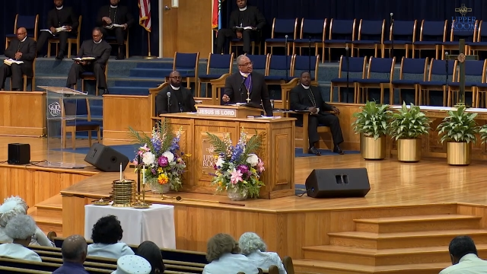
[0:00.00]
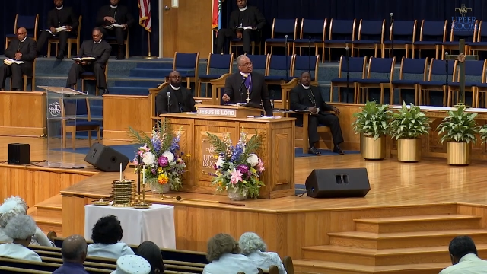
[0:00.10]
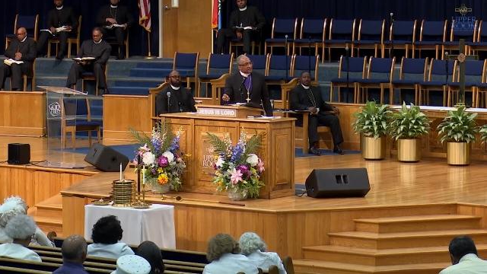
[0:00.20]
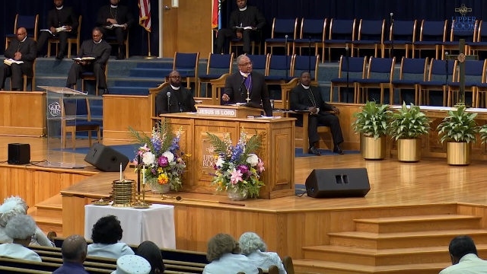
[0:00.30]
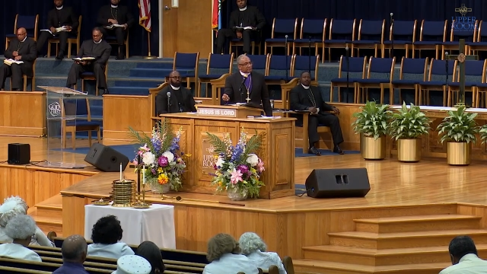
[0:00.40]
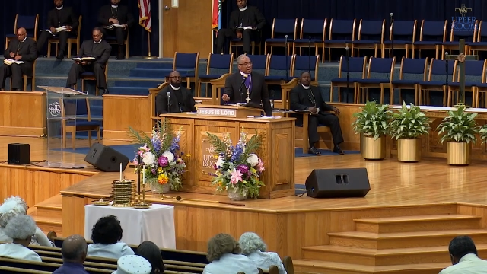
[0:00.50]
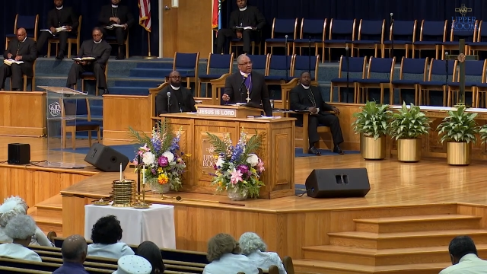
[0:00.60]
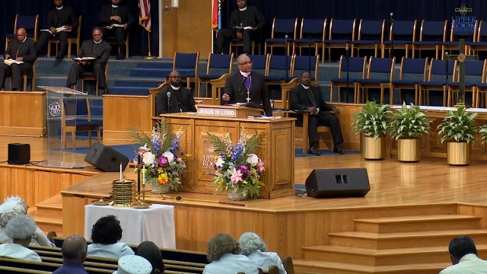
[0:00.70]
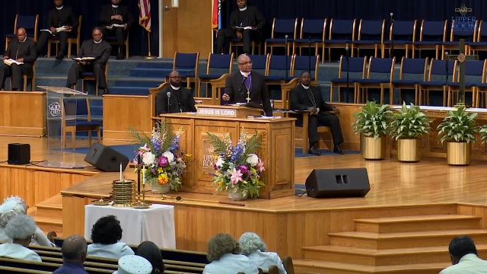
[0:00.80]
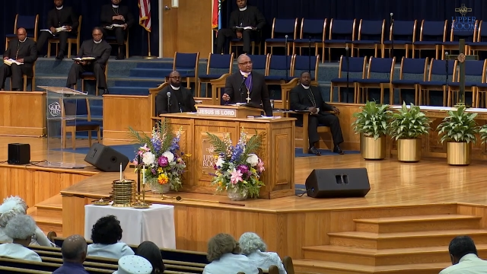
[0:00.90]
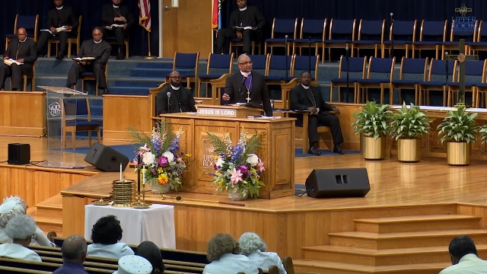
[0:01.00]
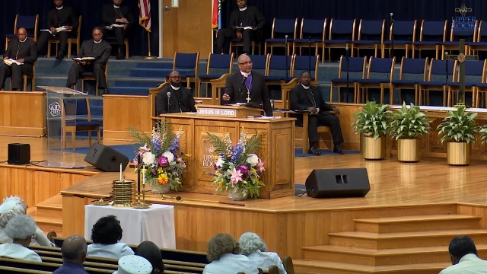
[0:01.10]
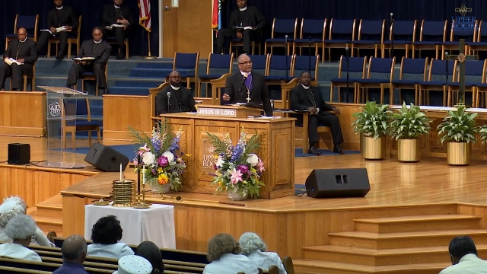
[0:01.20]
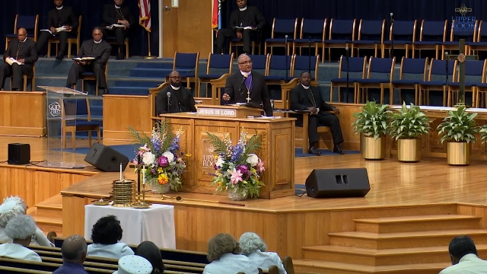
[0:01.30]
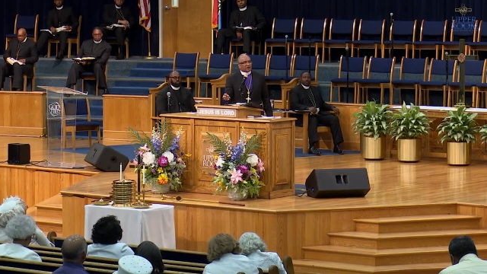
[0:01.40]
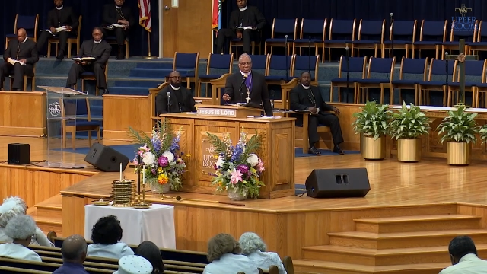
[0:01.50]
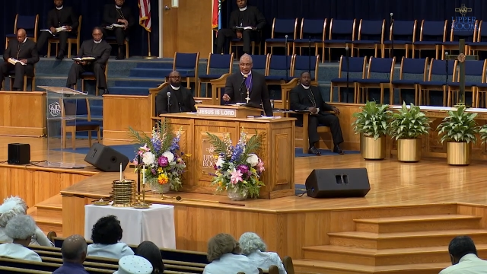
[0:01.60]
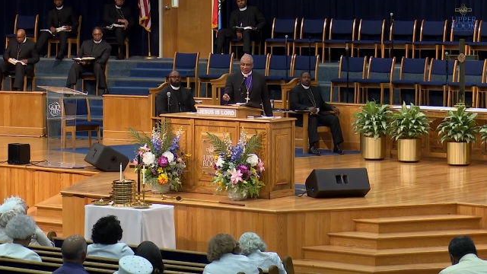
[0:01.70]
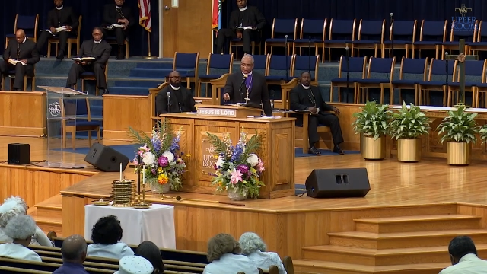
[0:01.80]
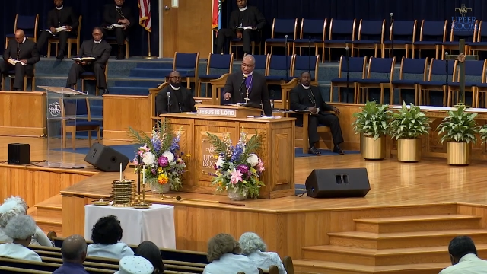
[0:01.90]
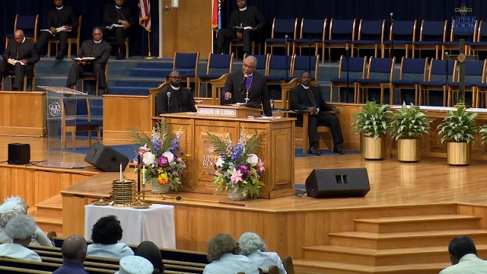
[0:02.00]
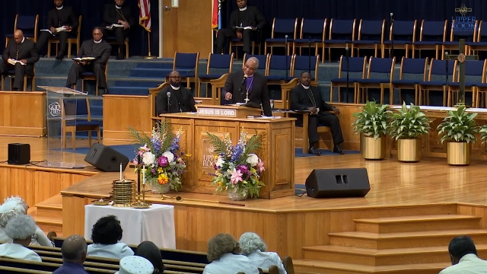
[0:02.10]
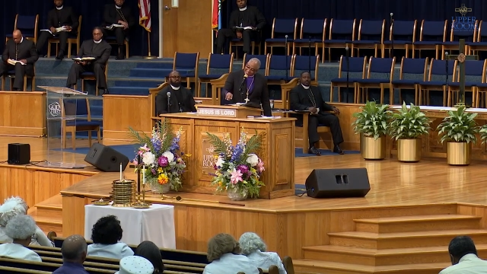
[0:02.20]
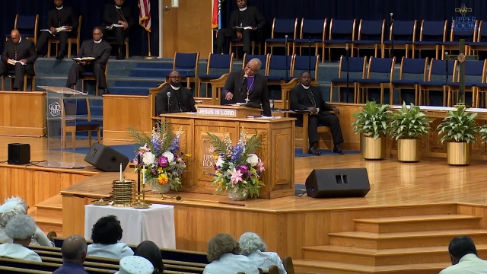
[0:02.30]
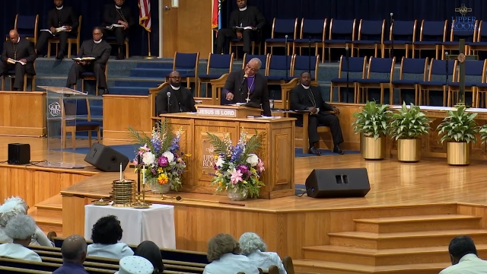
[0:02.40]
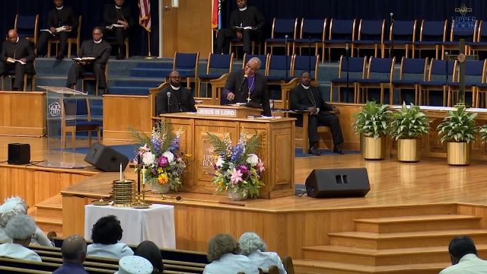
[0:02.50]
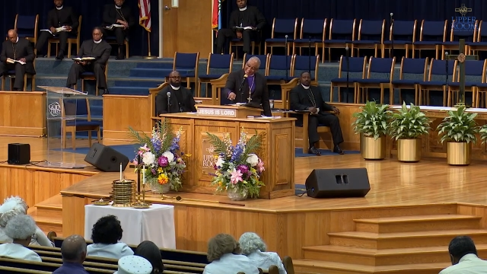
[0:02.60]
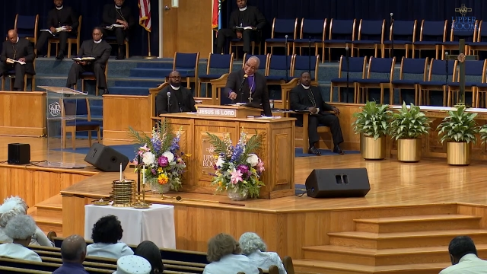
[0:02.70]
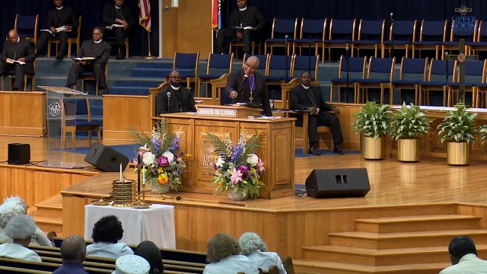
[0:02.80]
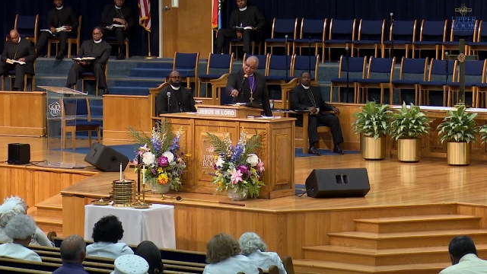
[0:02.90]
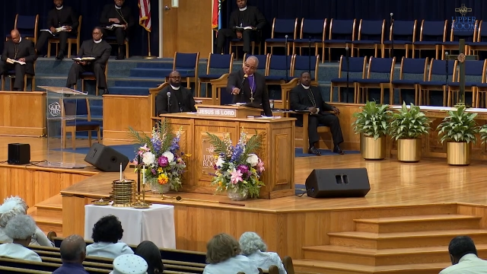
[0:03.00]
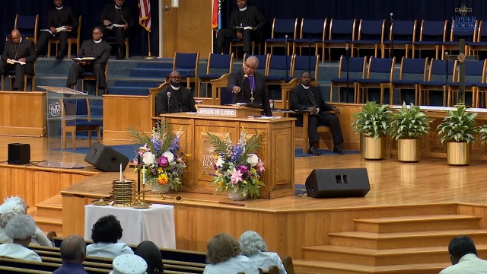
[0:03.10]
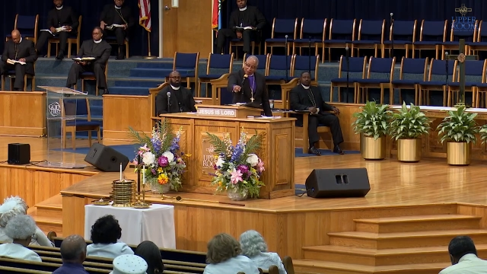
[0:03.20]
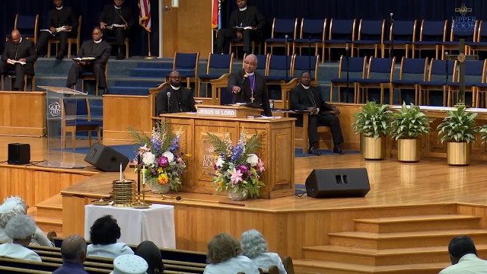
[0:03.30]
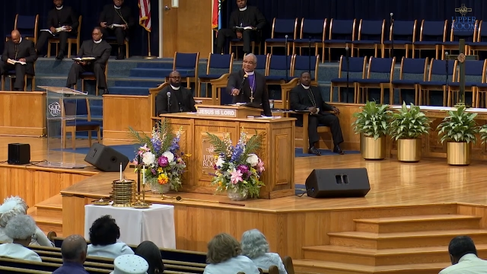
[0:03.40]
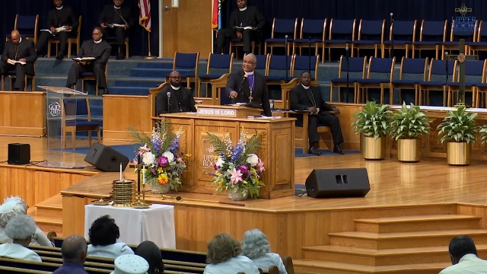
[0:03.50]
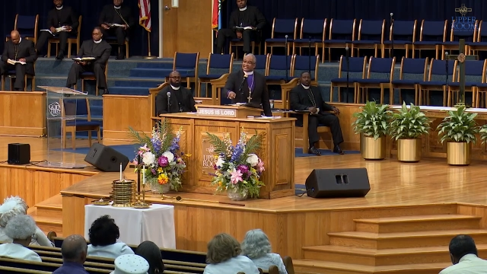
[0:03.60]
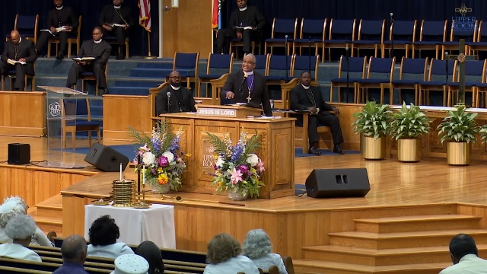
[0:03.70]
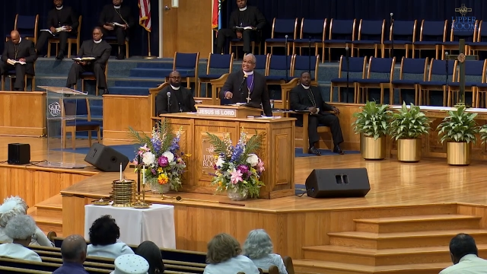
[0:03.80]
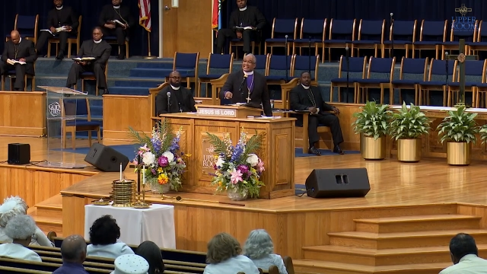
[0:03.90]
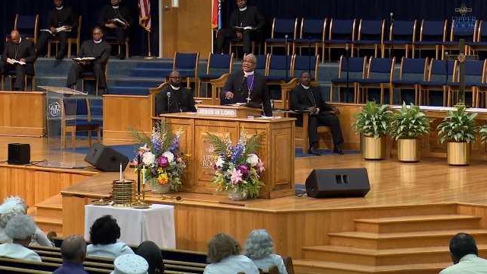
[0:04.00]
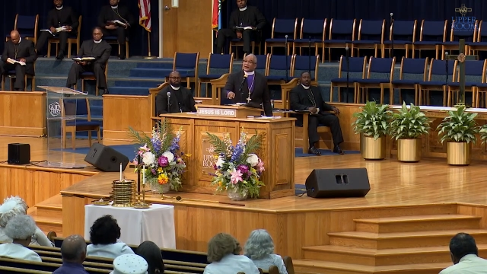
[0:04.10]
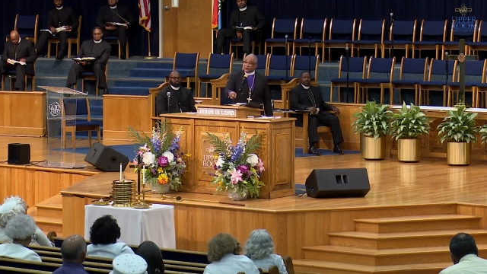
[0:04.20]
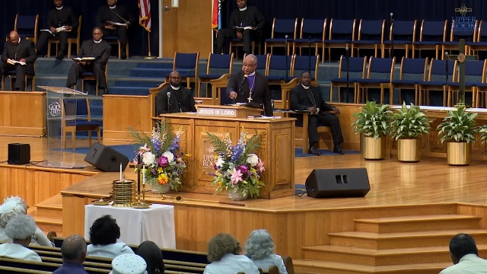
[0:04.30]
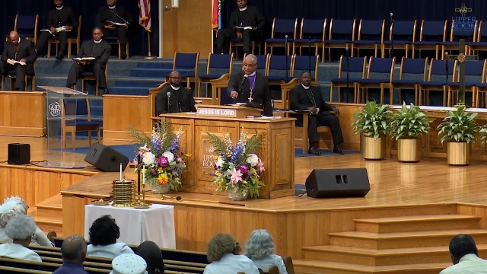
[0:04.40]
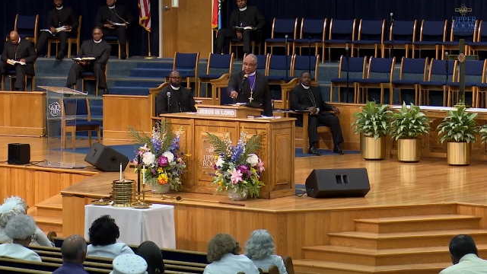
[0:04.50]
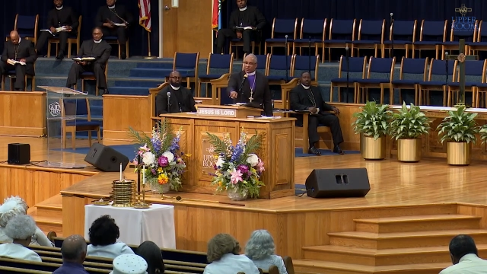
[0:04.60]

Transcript: No face is visible, so there are no lips to read.